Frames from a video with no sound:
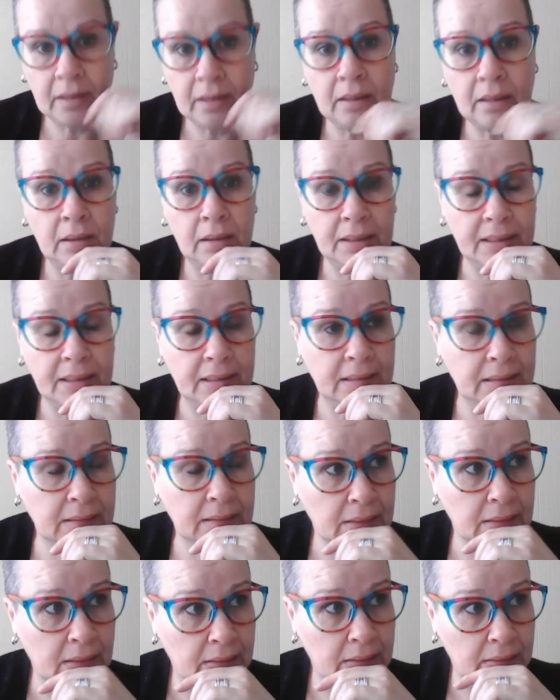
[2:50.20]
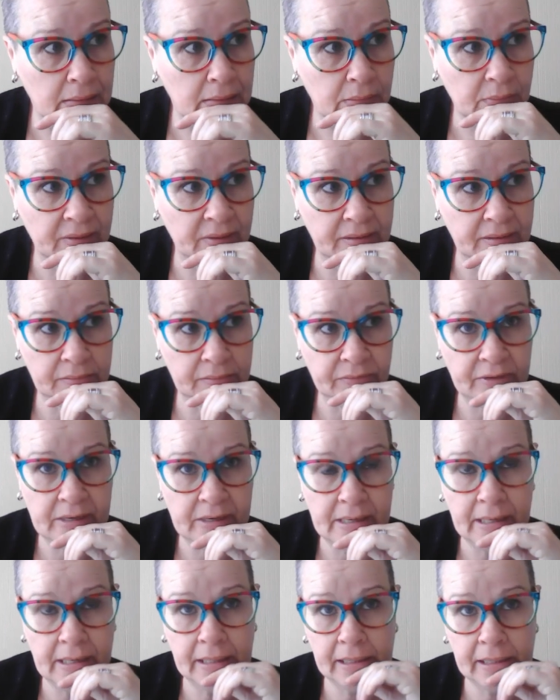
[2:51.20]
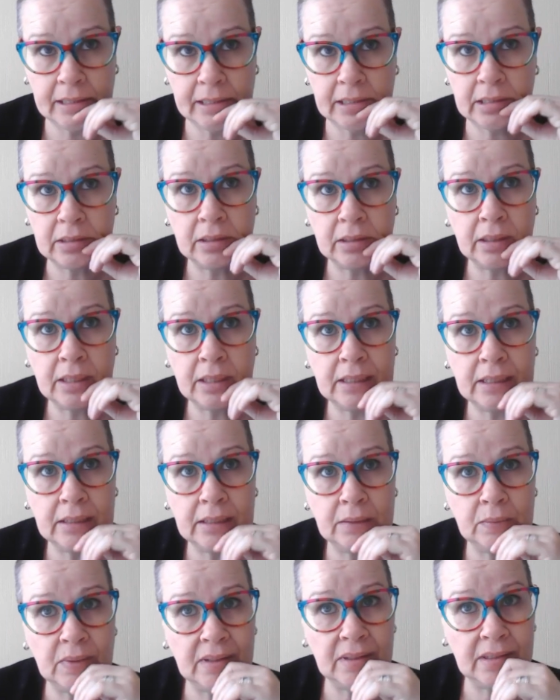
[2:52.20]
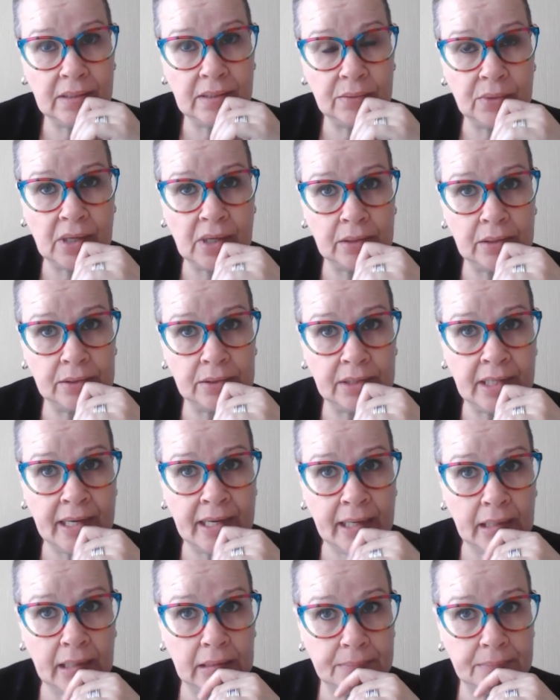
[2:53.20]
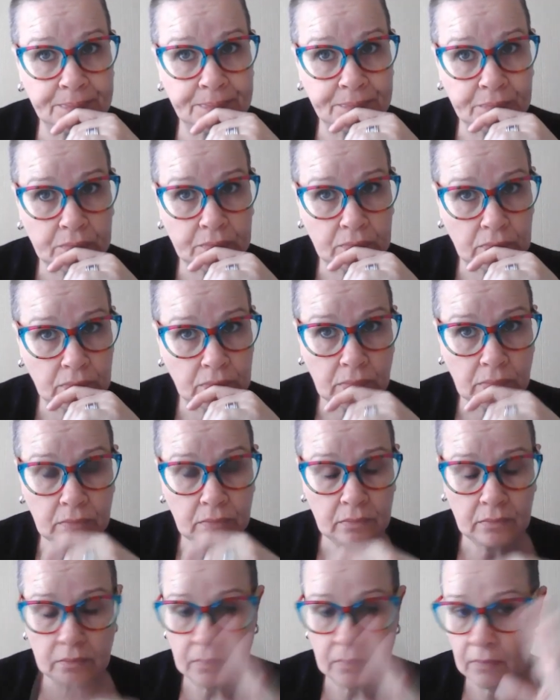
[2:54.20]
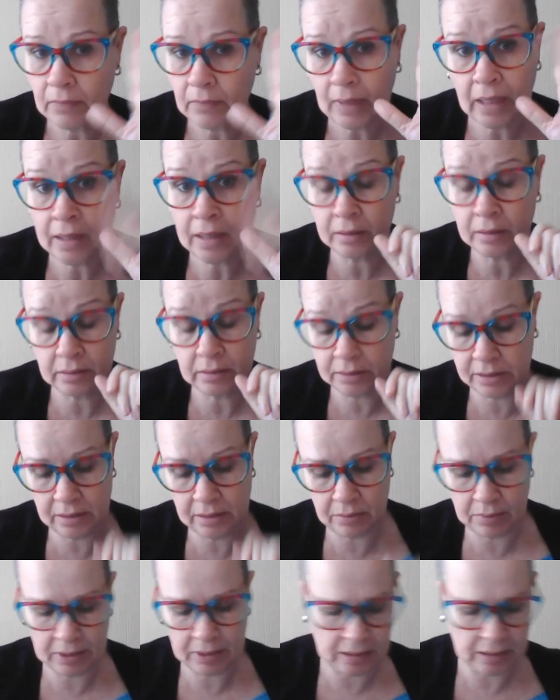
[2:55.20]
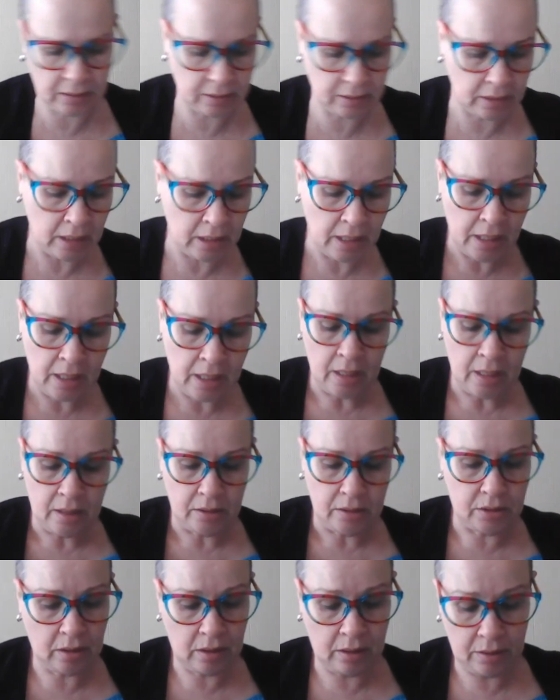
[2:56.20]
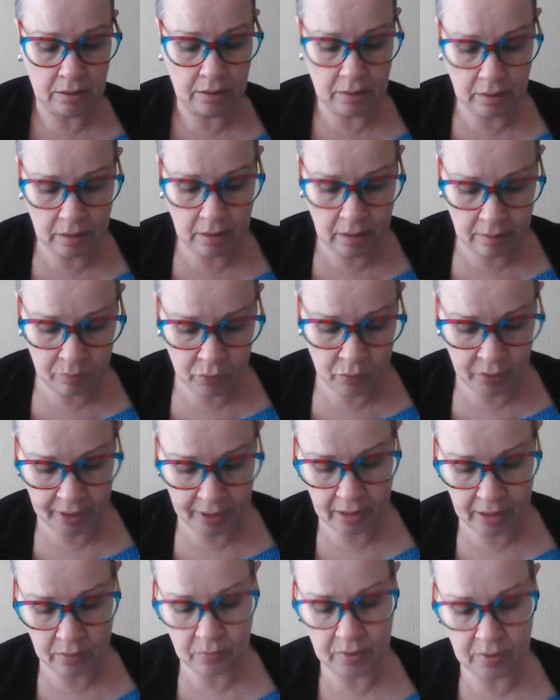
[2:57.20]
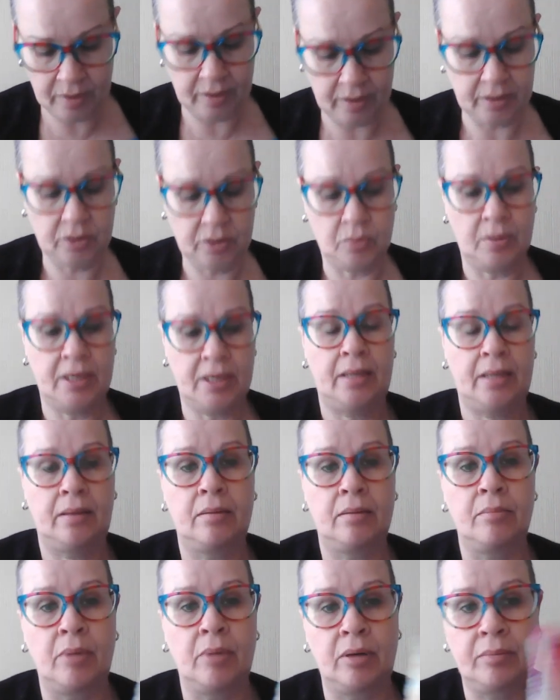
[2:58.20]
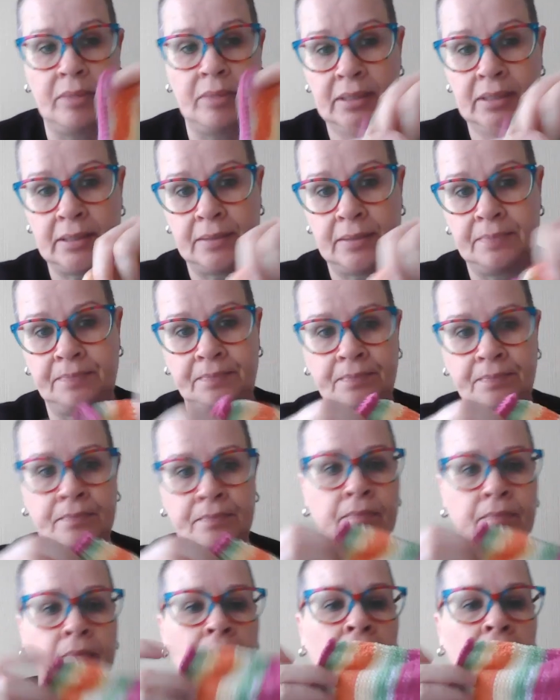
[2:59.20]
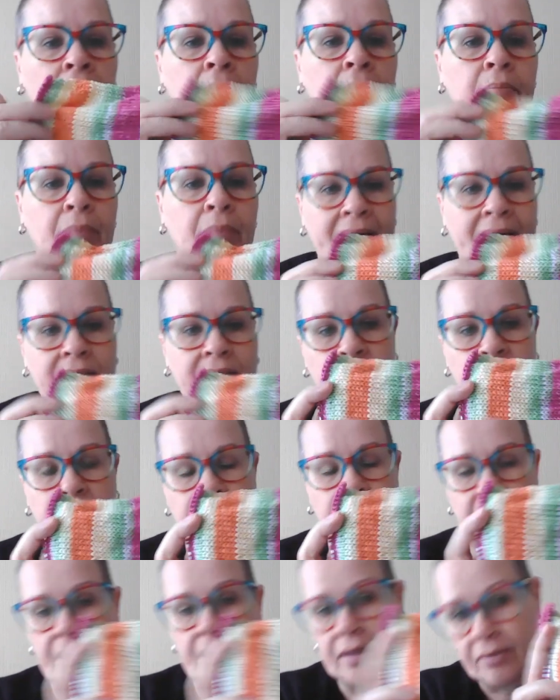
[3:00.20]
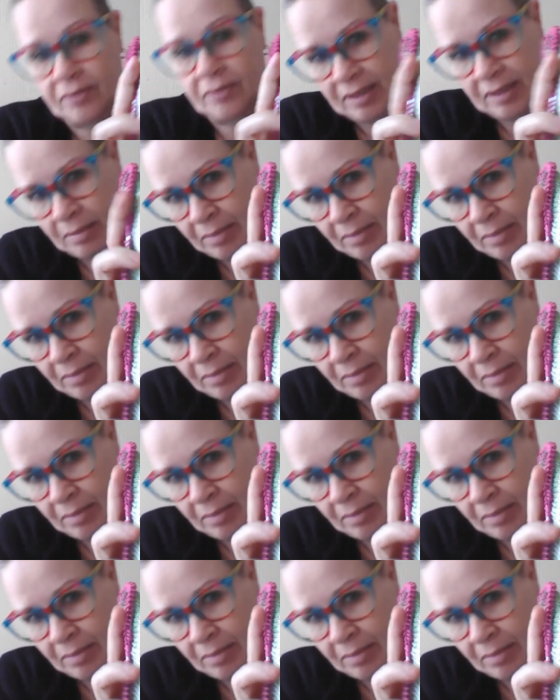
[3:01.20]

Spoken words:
cardigan with a V-neck and a cardigan with a round neck. And I'll see what else. So I'm working with this one at the moment. Makes you think of